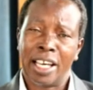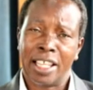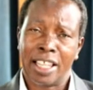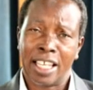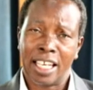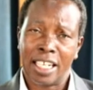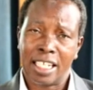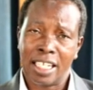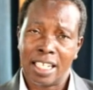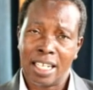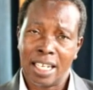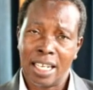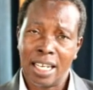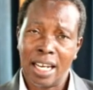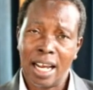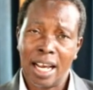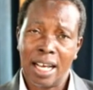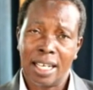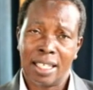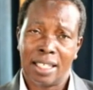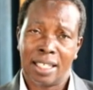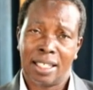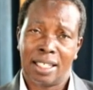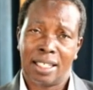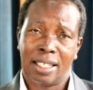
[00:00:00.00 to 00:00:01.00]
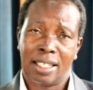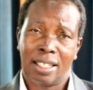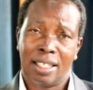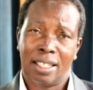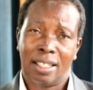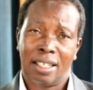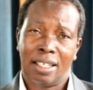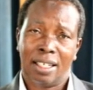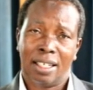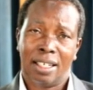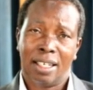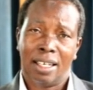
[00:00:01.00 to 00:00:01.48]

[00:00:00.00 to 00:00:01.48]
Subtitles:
by the tears.